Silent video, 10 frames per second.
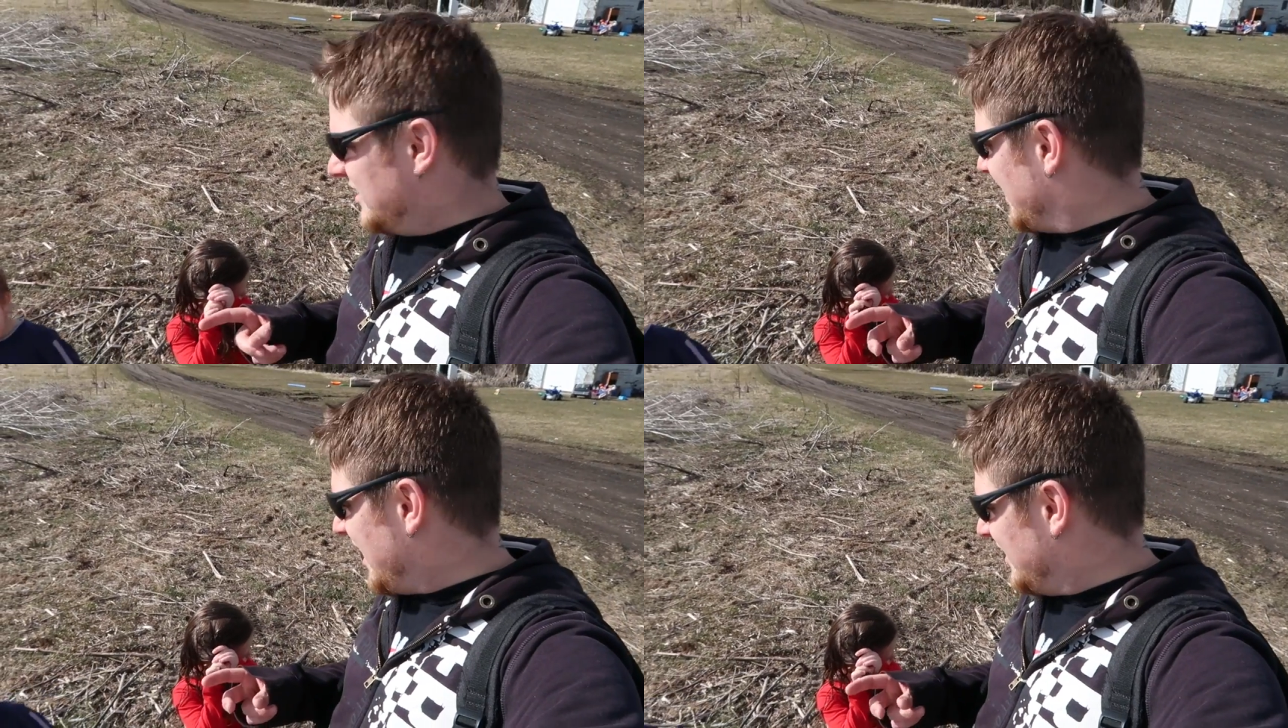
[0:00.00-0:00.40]

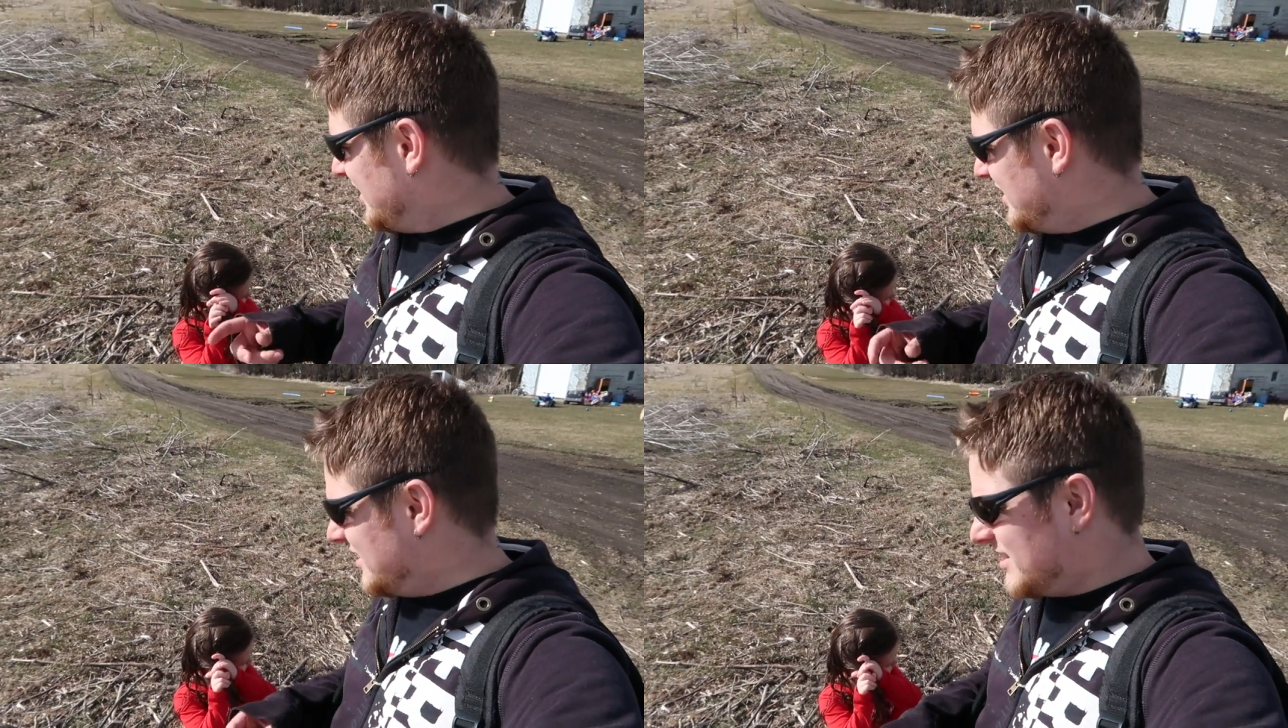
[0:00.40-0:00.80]
Yeah?
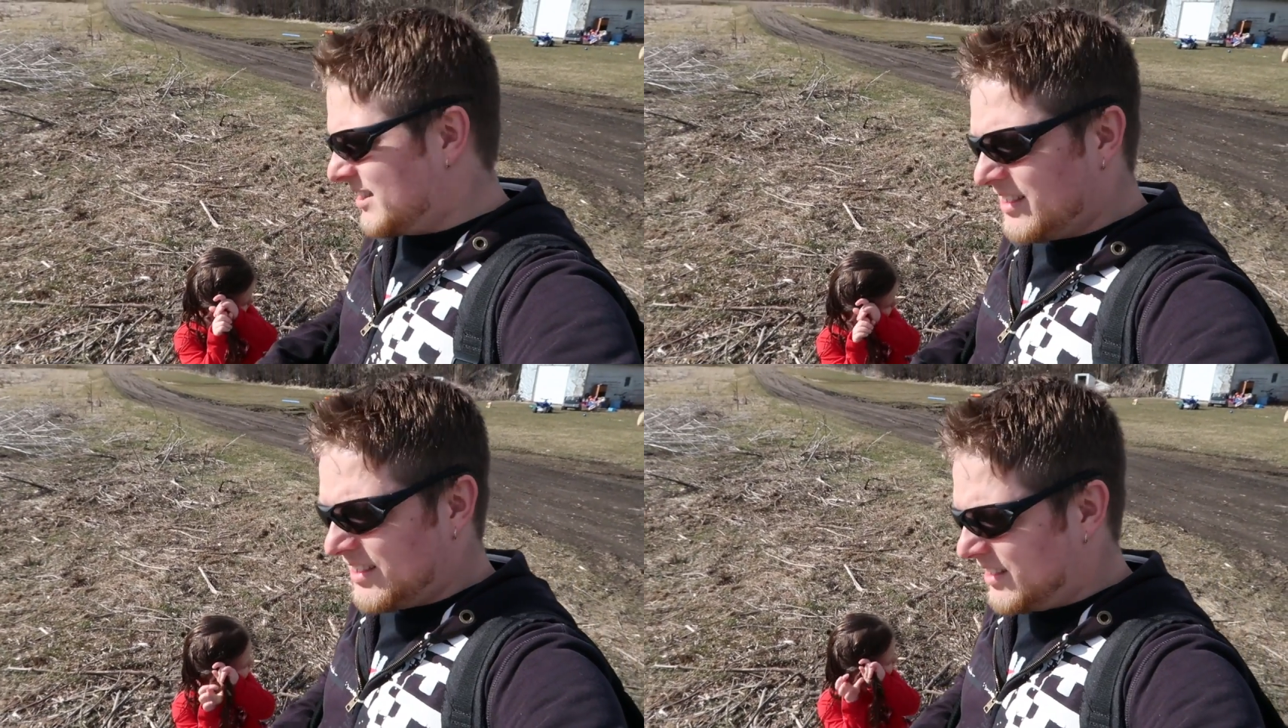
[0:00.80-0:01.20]

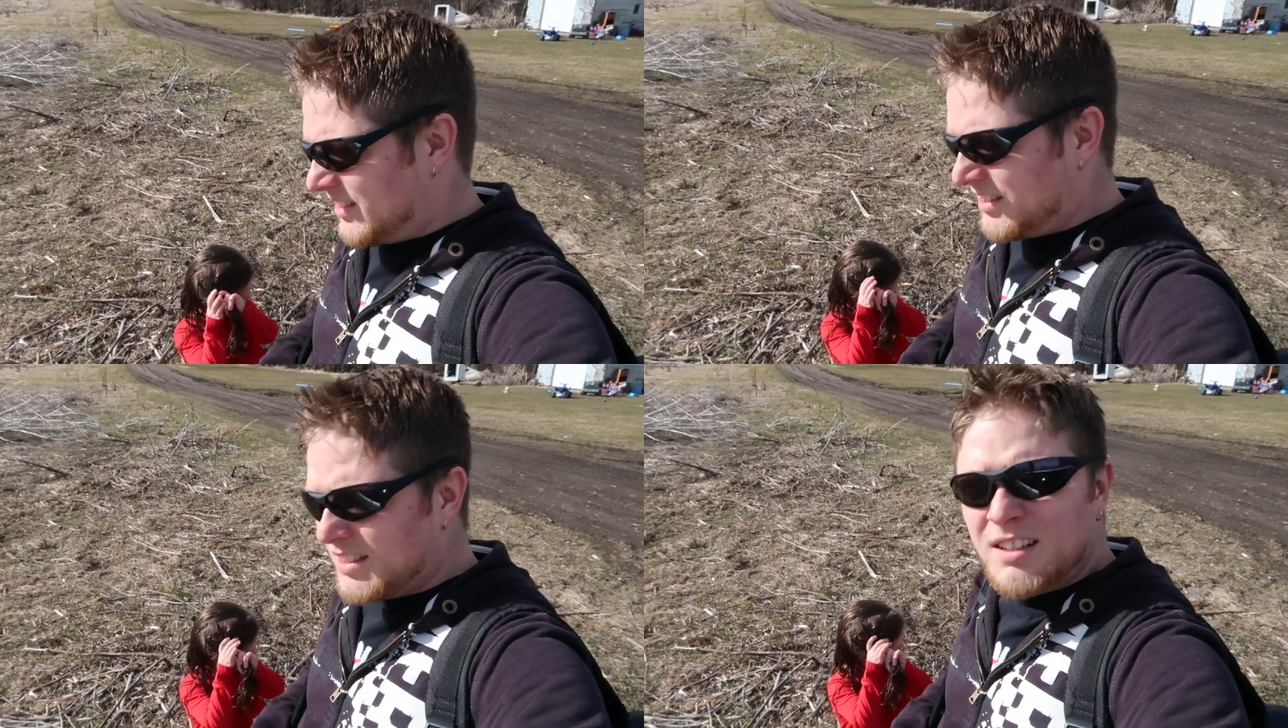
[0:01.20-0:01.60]

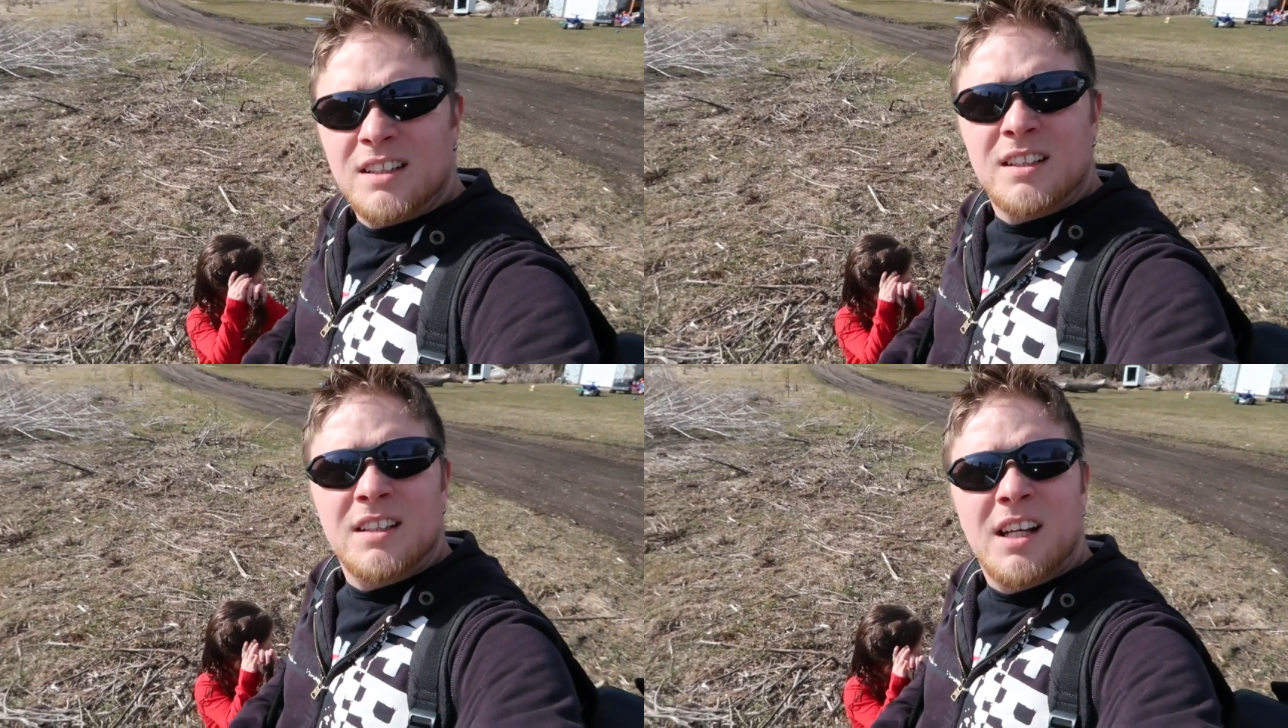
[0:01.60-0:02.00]
Yeah.
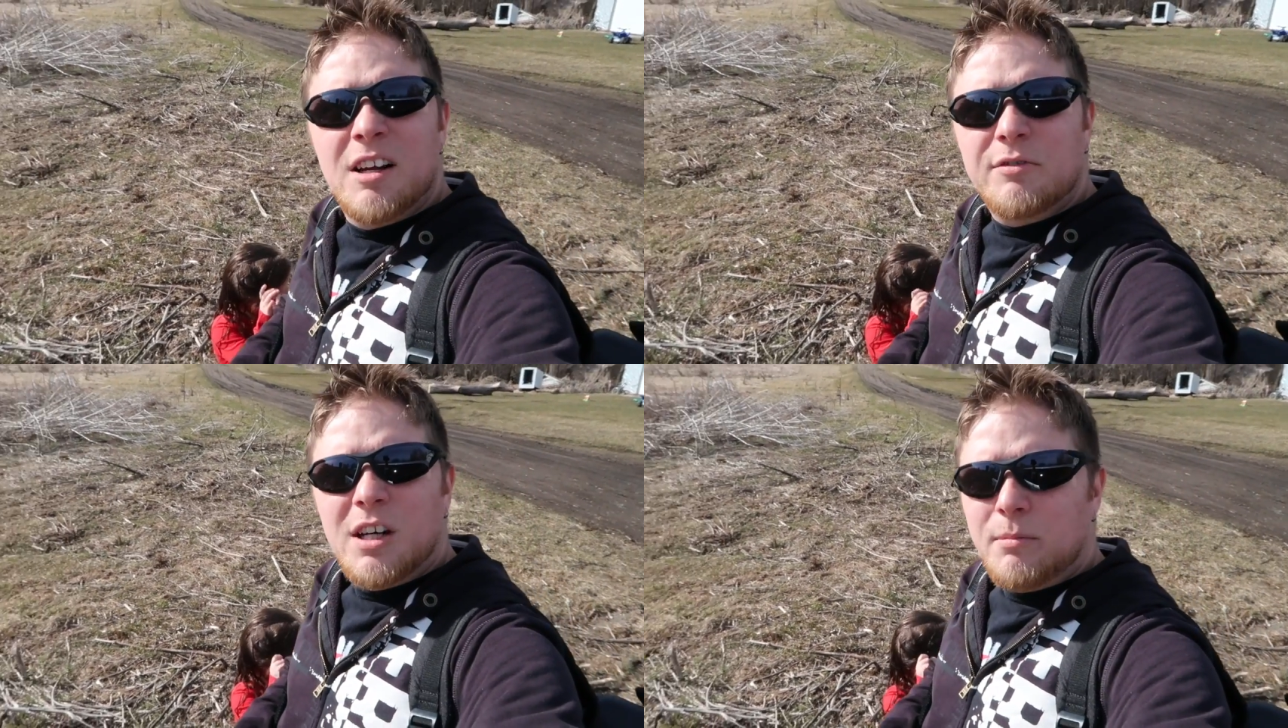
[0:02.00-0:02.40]

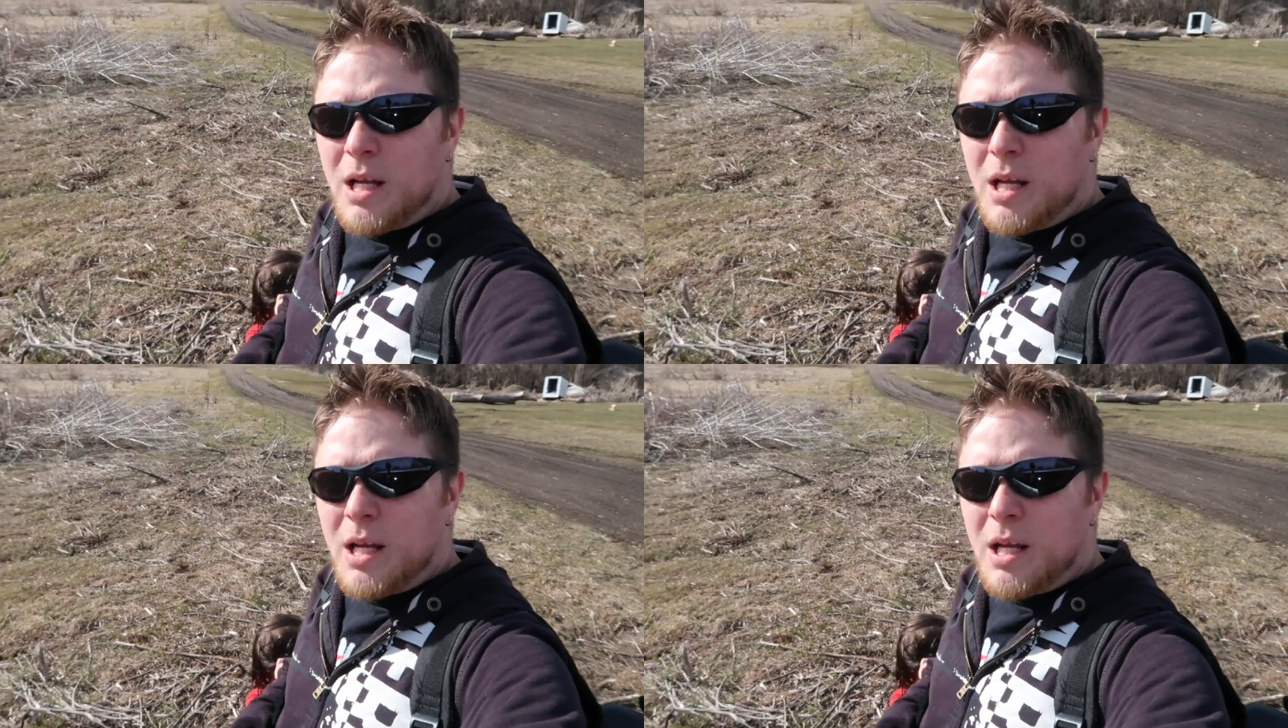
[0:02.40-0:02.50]
Have fun,